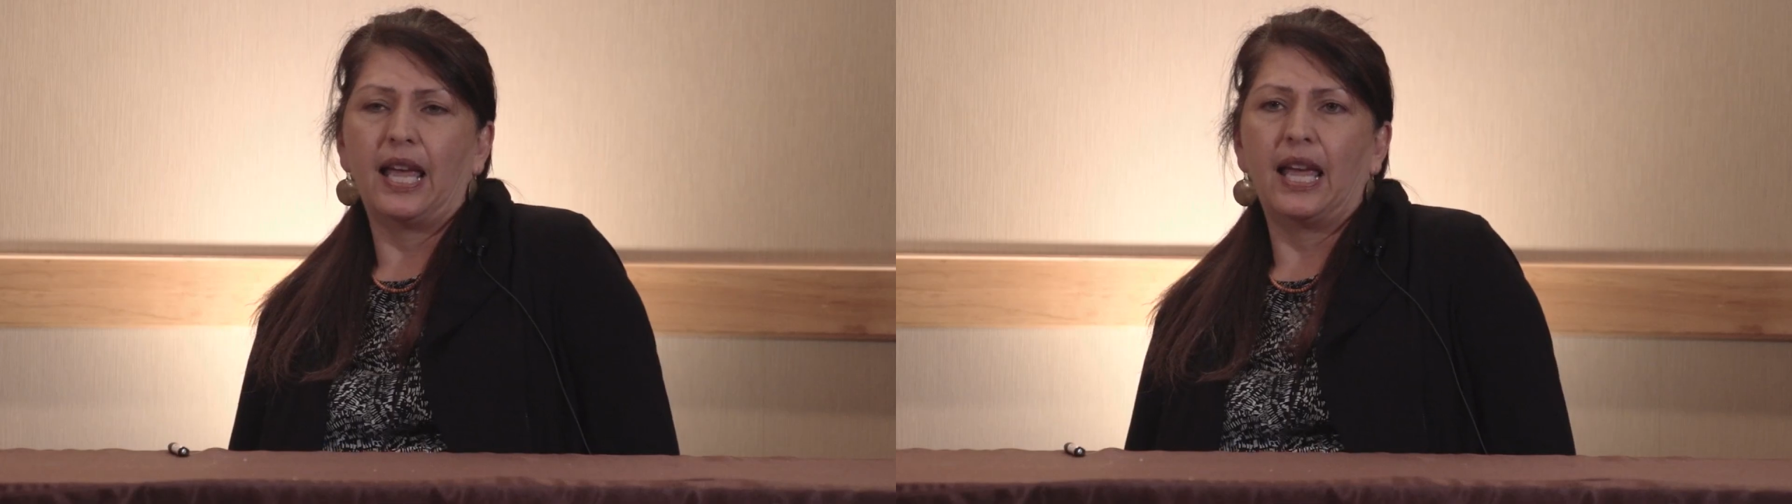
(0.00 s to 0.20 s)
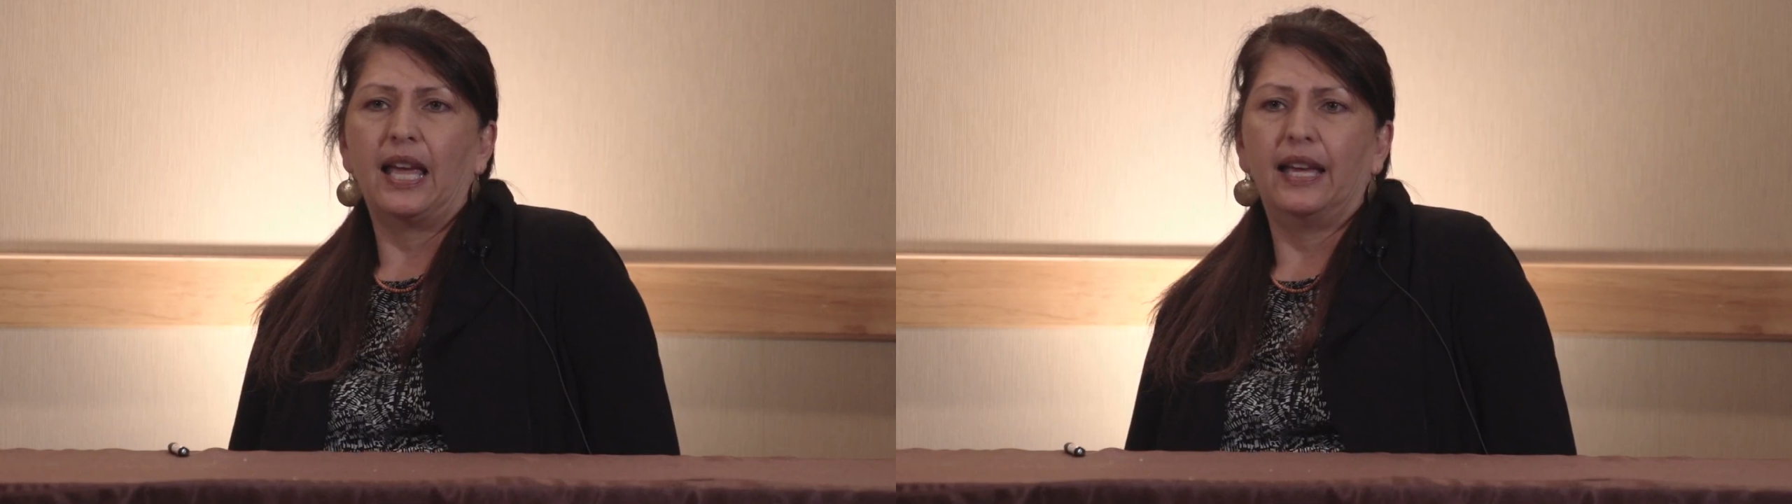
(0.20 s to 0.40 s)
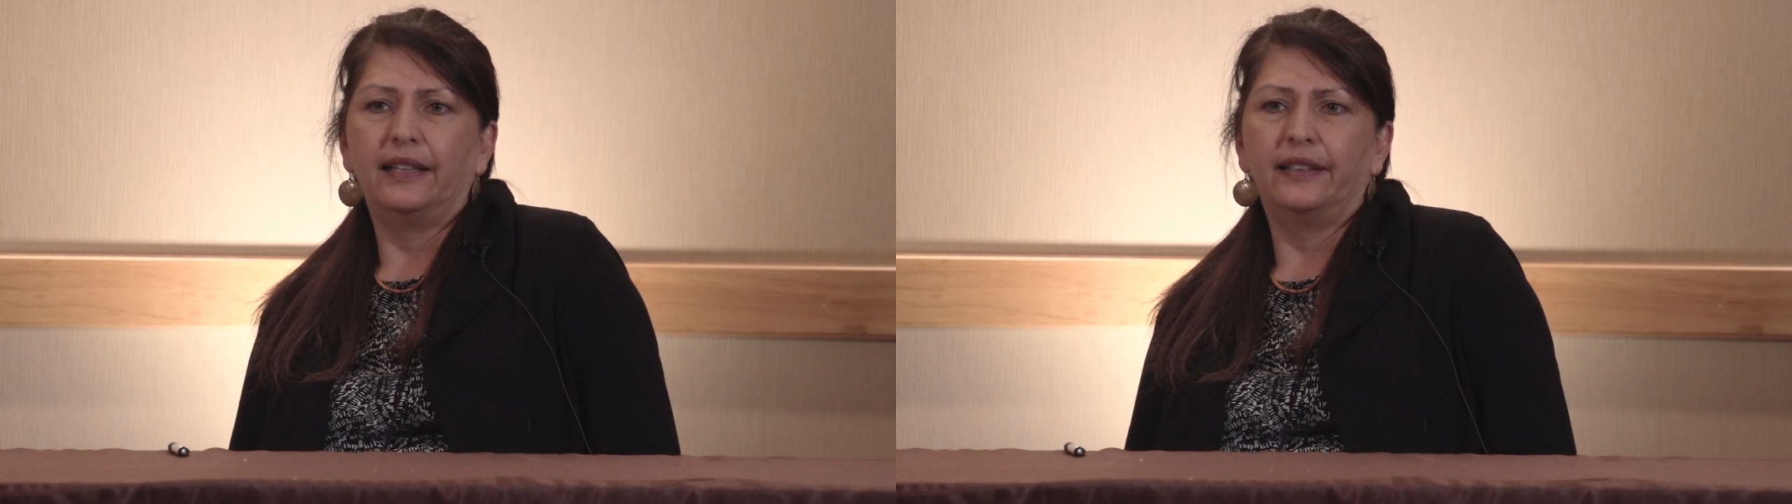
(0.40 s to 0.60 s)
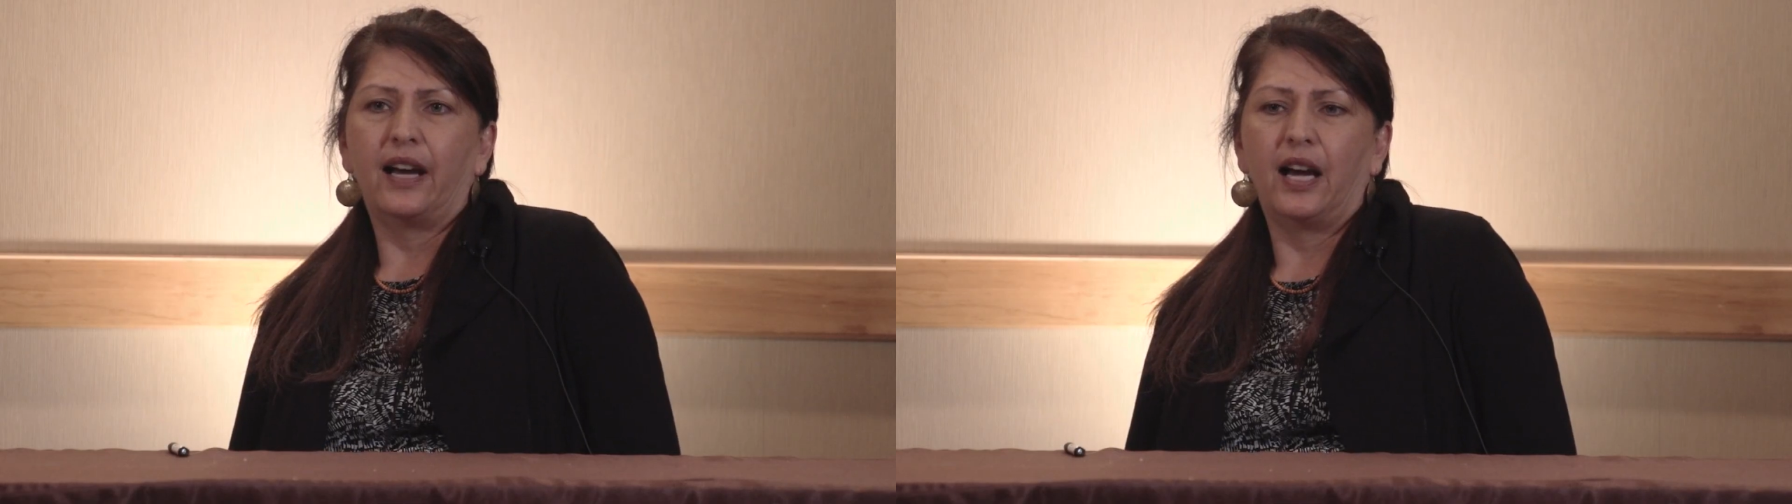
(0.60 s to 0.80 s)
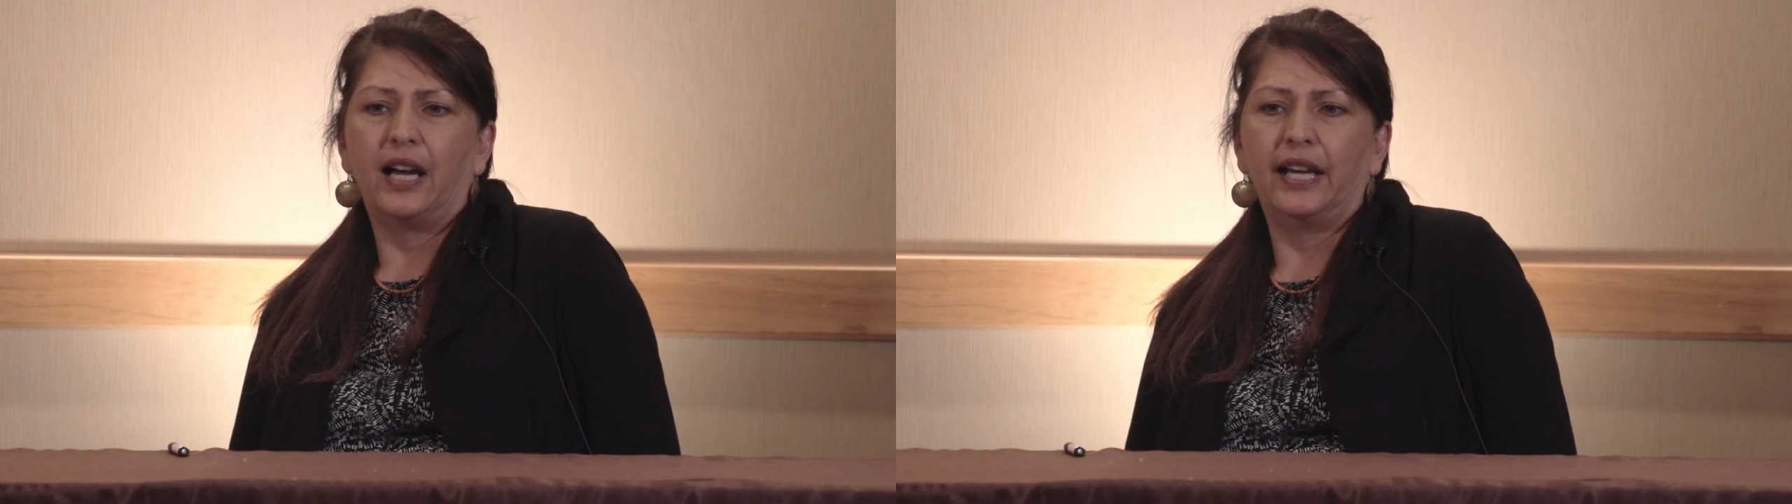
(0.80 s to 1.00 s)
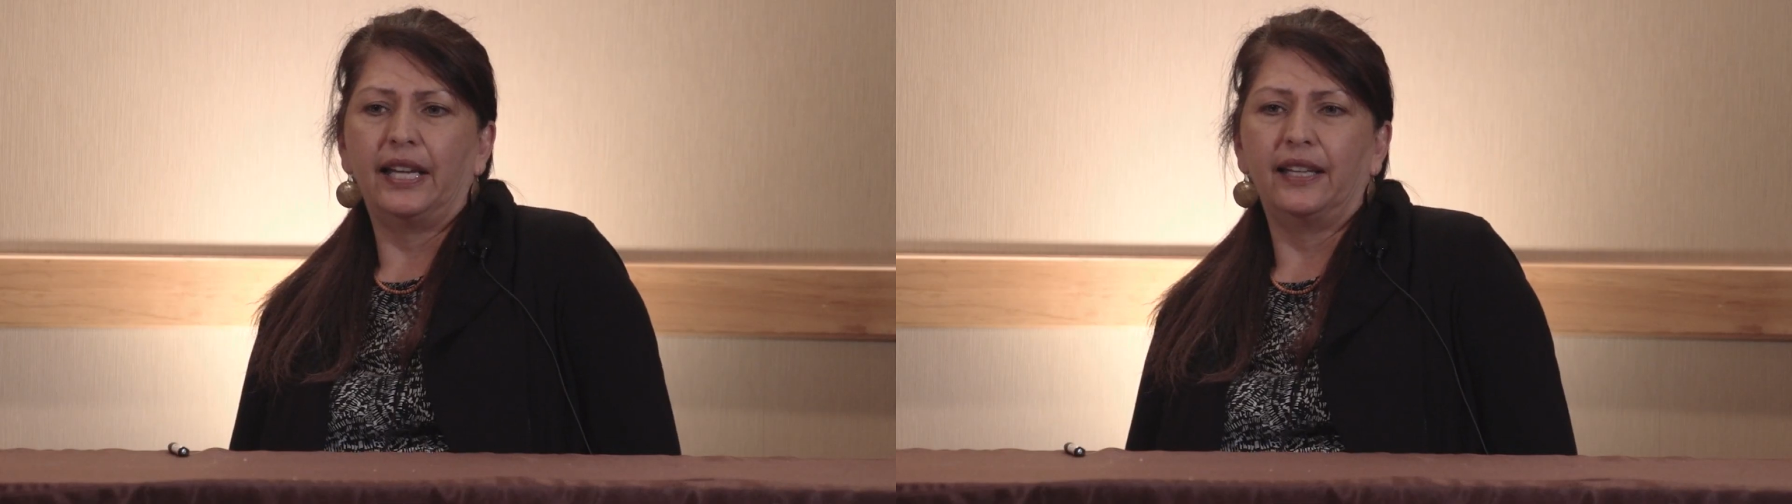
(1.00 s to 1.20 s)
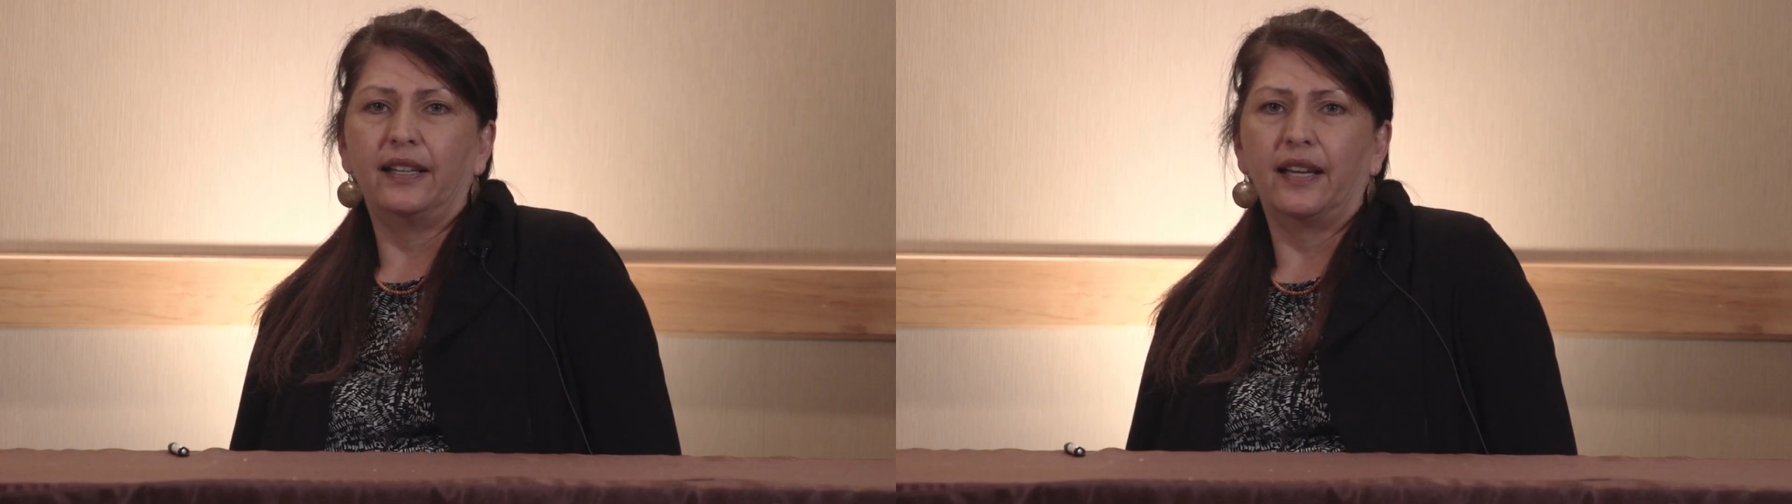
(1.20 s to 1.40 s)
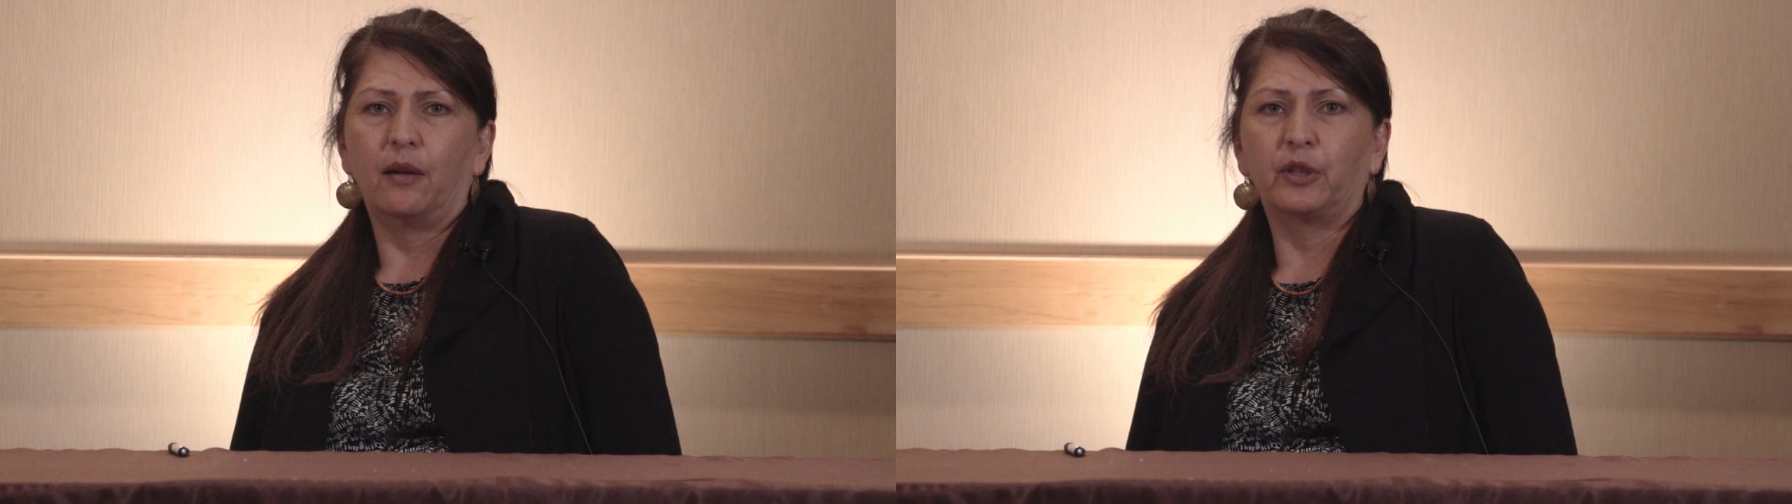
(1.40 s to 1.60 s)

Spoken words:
And I